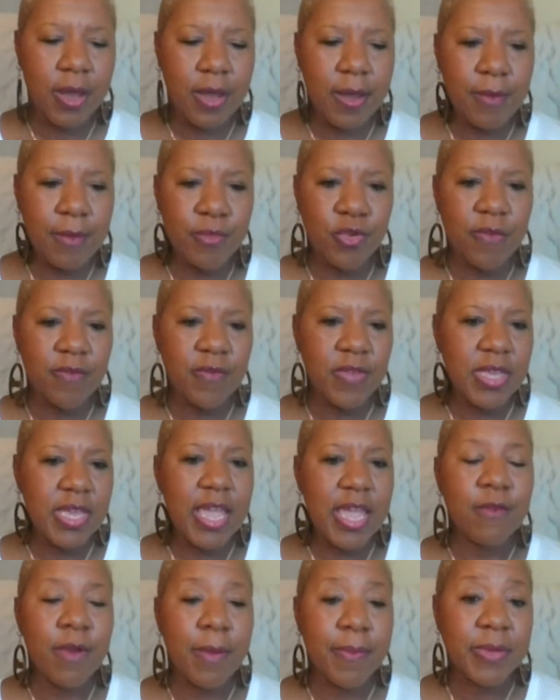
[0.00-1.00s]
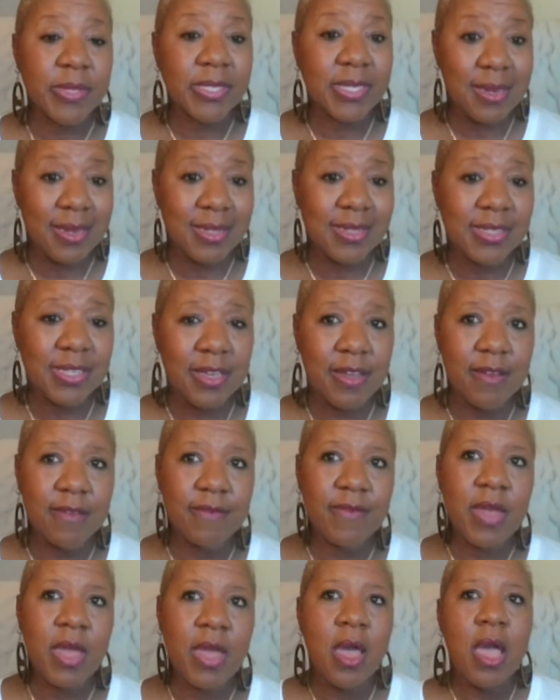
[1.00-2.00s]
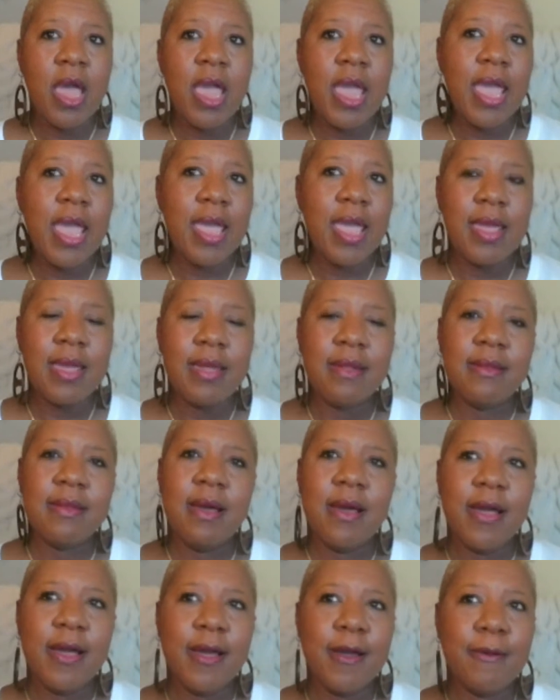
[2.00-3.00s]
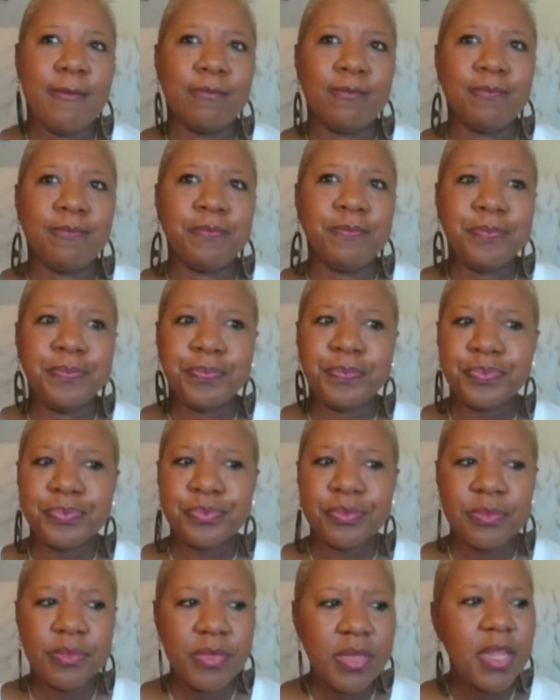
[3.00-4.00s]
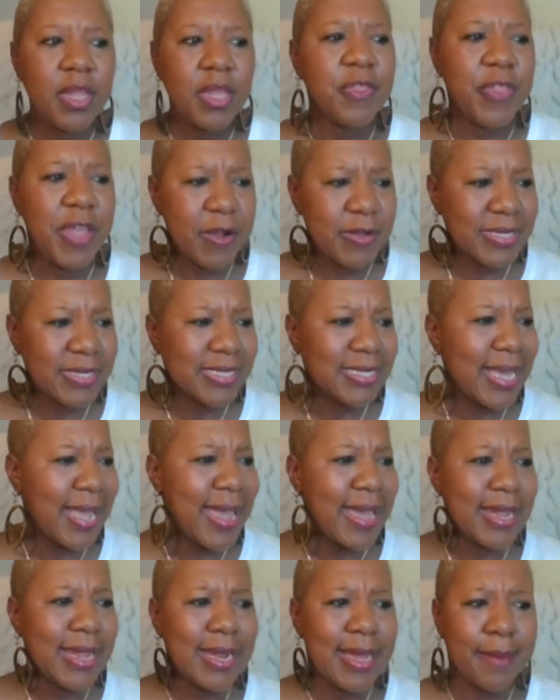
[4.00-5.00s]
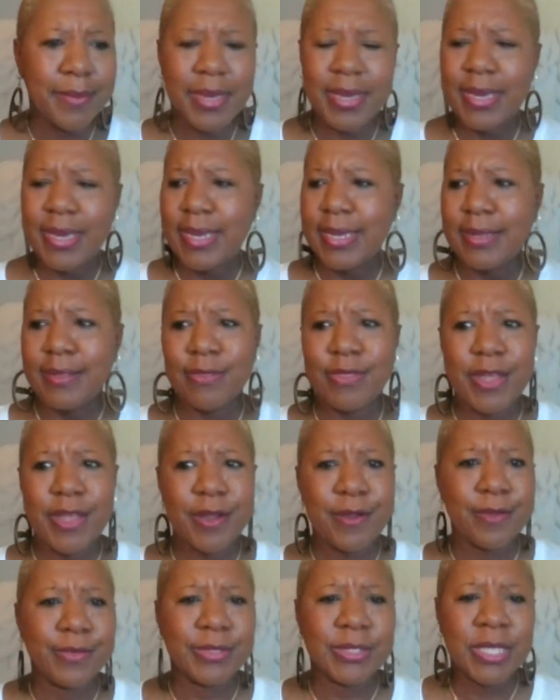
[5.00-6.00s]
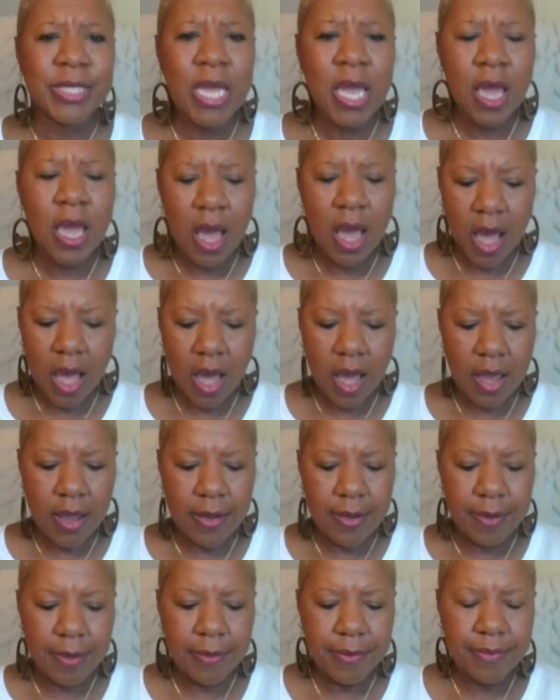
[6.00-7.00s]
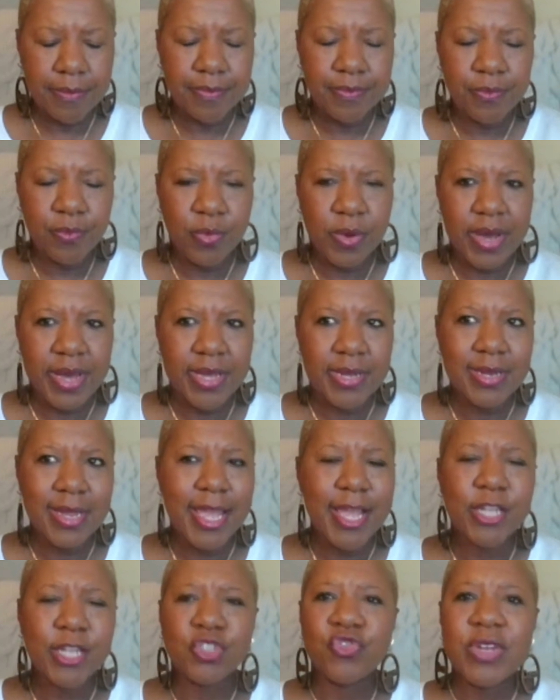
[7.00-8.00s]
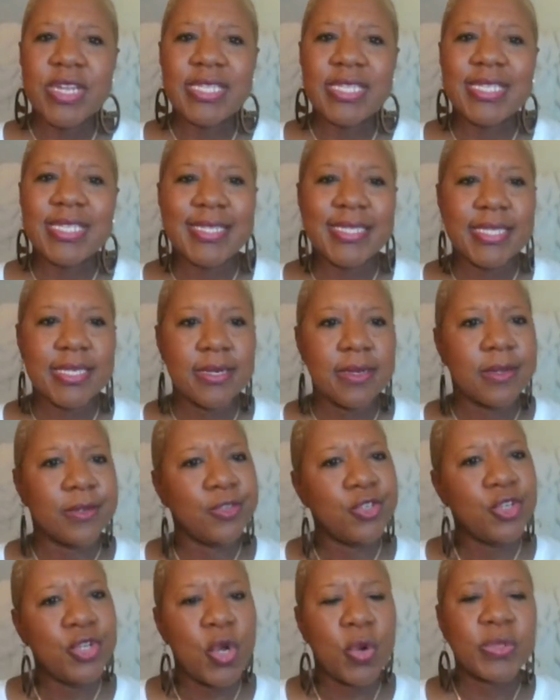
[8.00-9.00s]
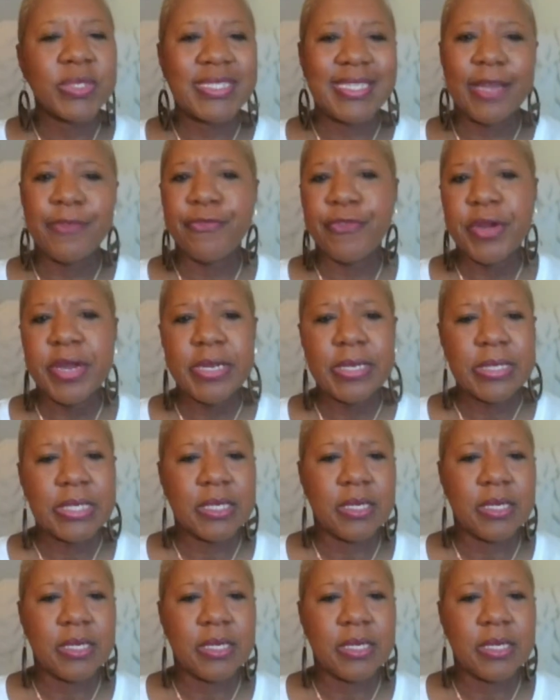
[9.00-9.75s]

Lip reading: your VA representative. And there's that. I mean, there's uh, what entrance into, different